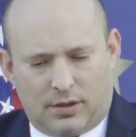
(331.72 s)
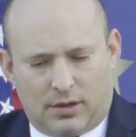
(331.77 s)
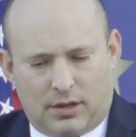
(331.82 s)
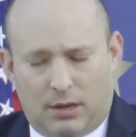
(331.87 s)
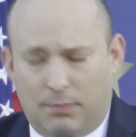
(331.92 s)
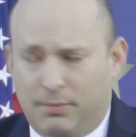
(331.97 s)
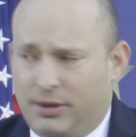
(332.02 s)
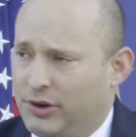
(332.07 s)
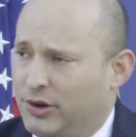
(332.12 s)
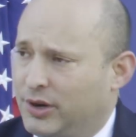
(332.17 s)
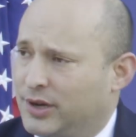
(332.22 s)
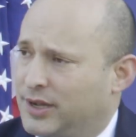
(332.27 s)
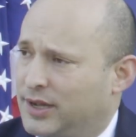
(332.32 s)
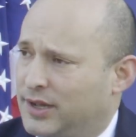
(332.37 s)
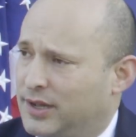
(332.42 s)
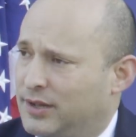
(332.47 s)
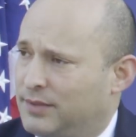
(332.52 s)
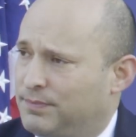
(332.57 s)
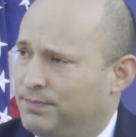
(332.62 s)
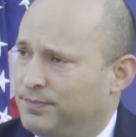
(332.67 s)

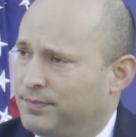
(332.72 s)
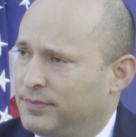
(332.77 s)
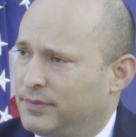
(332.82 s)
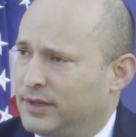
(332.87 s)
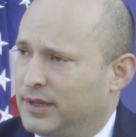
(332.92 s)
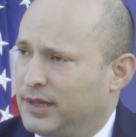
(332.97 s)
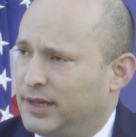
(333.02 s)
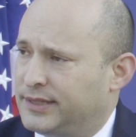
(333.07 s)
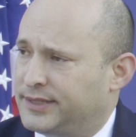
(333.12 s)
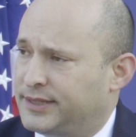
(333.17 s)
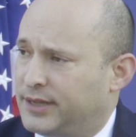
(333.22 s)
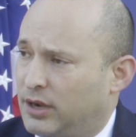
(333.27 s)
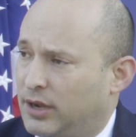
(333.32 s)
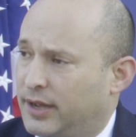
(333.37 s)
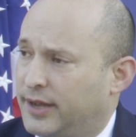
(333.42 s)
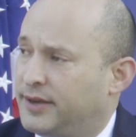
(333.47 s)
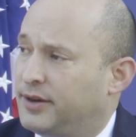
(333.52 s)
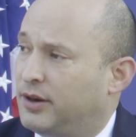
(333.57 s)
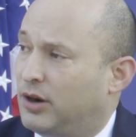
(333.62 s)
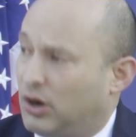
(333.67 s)
America has
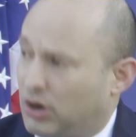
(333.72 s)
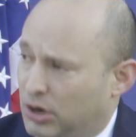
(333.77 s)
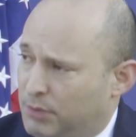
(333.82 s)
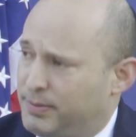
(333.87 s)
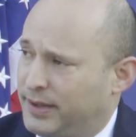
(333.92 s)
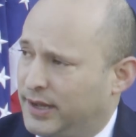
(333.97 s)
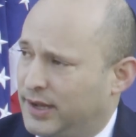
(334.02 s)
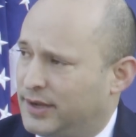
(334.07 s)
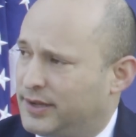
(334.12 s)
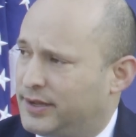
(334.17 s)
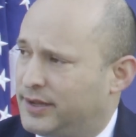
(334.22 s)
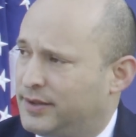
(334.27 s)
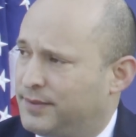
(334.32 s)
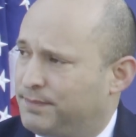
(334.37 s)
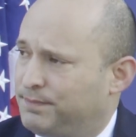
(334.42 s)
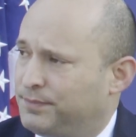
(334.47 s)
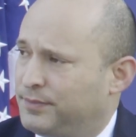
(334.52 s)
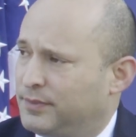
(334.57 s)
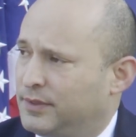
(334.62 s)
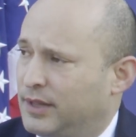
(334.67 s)
had our back,
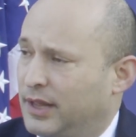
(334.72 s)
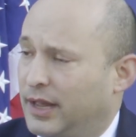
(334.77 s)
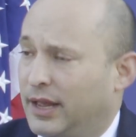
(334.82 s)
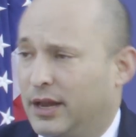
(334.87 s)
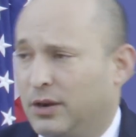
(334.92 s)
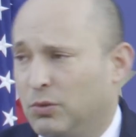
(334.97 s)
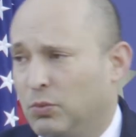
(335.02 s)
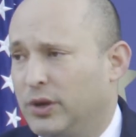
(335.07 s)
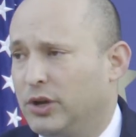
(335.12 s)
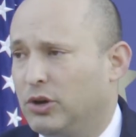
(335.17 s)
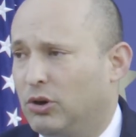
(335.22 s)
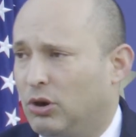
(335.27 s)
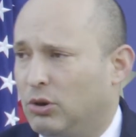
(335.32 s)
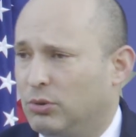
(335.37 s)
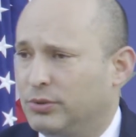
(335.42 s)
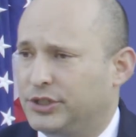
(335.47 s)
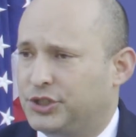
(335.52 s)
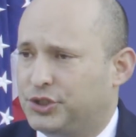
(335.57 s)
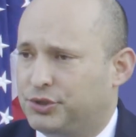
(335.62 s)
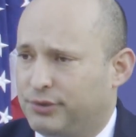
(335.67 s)
and we
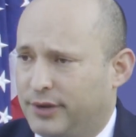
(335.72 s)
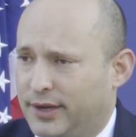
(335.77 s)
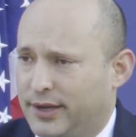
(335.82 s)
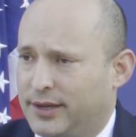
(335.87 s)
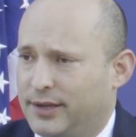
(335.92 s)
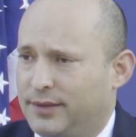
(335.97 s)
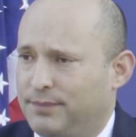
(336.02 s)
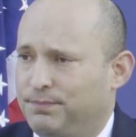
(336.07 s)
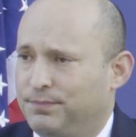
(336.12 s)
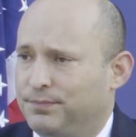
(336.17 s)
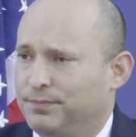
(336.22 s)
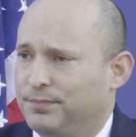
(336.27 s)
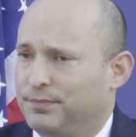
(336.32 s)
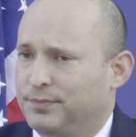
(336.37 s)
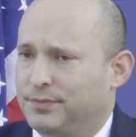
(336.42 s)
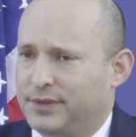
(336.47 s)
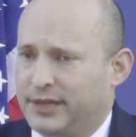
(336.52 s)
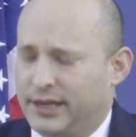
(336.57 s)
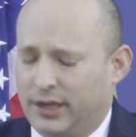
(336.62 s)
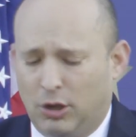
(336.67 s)
always try
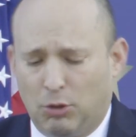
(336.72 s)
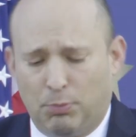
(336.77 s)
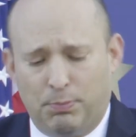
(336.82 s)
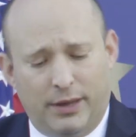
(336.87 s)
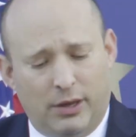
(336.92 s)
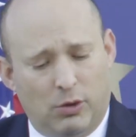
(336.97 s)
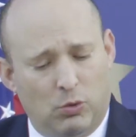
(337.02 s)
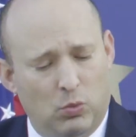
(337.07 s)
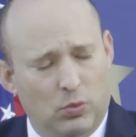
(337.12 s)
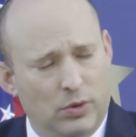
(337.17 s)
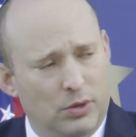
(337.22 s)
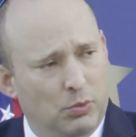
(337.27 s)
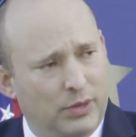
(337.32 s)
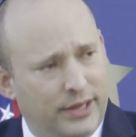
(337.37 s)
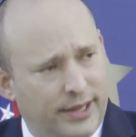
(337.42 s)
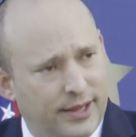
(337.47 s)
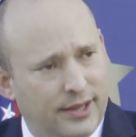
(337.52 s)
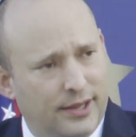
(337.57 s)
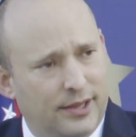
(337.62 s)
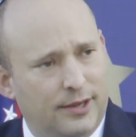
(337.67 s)
to help out when we
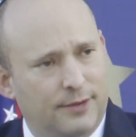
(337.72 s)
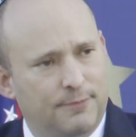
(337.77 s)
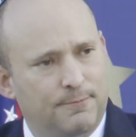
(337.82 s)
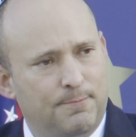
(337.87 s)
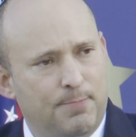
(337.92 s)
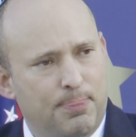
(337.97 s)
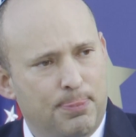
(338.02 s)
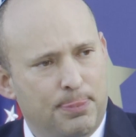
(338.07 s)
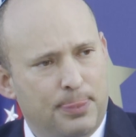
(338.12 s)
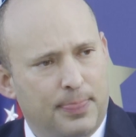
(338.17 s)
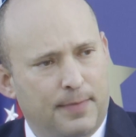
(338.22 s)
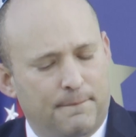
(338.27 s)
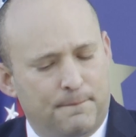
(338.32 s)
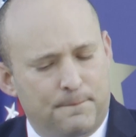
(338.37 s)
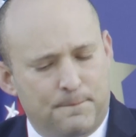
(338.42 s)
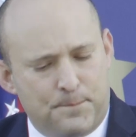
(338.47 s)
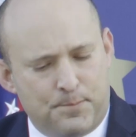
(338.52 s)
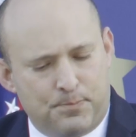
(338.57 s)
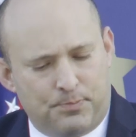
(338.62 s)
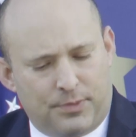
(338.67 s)
can.
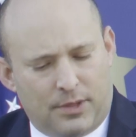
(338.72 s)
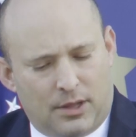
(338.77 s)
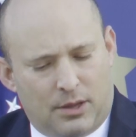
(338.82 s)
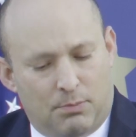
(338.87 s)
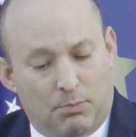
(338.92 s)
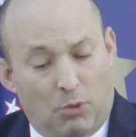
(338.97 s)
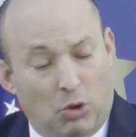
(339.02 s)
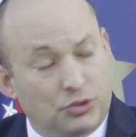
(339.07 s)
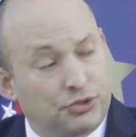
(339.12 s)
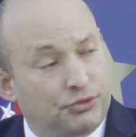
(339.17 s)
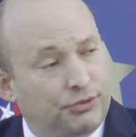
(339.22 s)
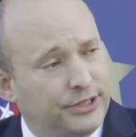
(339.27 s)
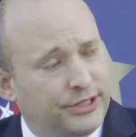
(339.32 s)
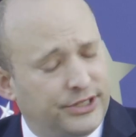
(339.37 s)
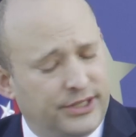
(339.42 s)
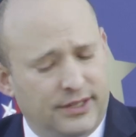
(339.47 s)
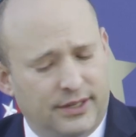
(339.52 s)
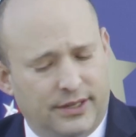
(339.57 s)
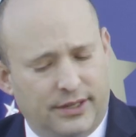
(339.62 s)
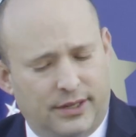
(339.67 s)
Most
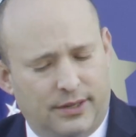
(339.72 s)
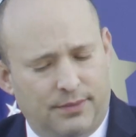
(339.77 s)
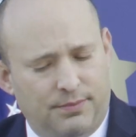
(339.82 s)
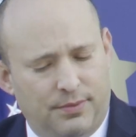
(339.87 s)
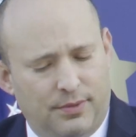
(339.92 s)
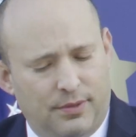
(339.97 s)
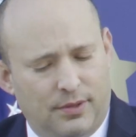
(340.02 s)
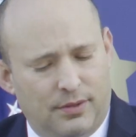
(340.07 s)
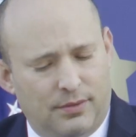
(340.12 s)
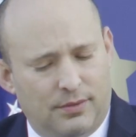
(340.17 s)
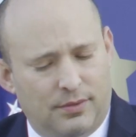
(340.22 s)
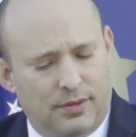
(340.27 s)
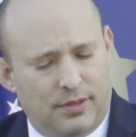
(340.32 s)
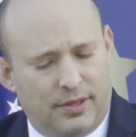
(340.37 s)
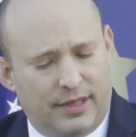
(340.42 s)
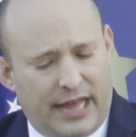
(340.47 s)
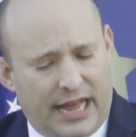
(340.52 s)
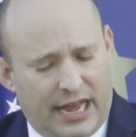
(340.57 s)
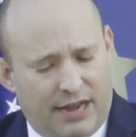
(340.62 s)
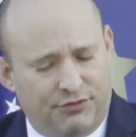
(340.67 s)
recently,
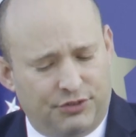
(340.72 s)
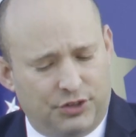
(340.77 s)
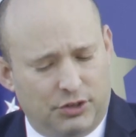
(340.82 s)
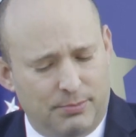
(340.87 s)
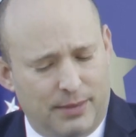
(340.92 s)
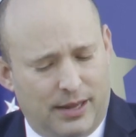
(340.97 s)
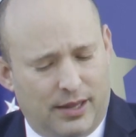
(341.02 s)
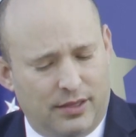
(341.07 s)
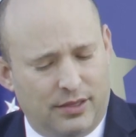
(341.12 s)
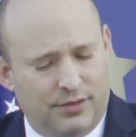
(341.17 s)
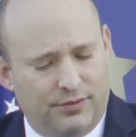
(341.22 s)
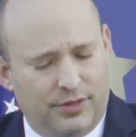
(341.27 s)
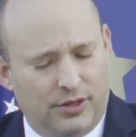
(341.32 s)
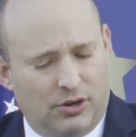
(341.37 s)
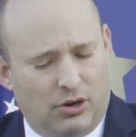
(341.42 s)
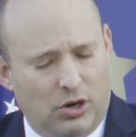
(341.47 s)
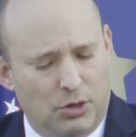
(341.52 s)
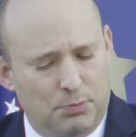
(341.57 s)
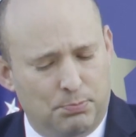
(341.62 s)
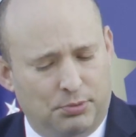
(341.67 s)
the aftermath of
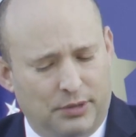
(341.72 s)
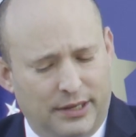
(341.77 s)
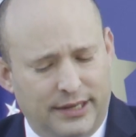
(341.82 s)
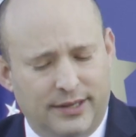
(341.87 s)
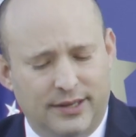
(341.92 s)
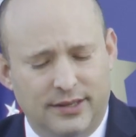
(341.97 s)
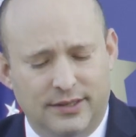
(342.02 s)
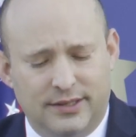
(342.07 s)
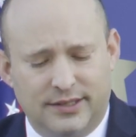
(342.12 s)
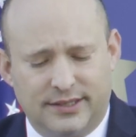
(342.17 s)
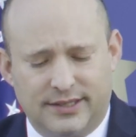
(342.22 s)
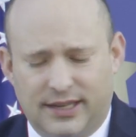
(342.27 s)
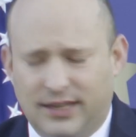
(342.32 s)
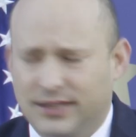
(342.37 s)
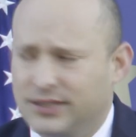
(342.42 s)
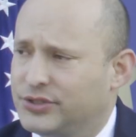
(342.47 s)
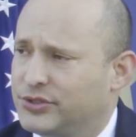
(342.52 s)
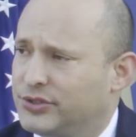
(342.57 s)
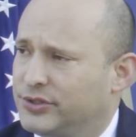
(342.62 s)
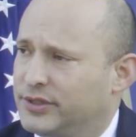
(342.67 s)
the heartbreaking
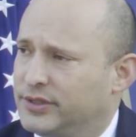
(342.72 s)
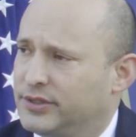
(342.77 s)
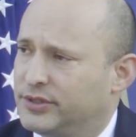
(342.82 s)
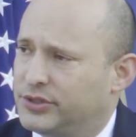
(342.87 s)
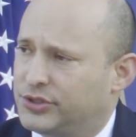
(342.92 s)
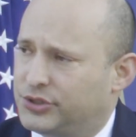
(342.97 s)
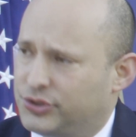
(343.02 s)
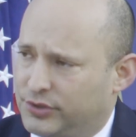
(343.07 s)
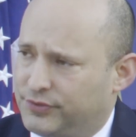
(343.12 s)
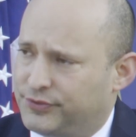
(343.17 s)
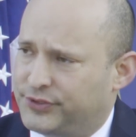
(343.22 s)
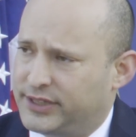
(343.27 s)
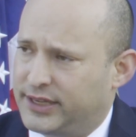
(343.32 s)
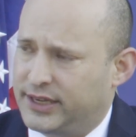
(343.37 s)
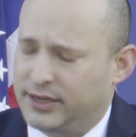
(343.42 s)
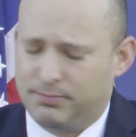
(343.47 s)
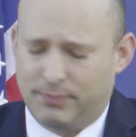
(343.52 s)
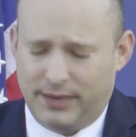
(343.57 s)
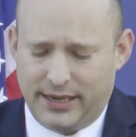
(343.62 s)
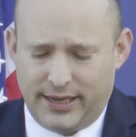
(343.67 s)
disaster in
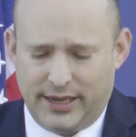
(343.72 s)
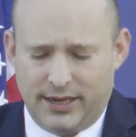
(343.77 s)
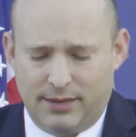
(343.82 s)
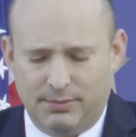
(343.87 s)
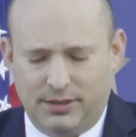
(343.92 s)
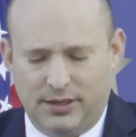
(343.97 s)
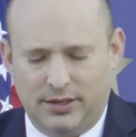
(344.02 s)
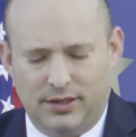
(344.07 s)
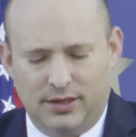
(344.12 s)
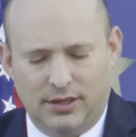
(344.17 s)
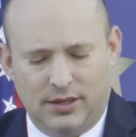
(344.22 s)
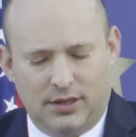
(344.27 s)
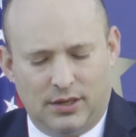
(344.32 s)
Surfside, Miami,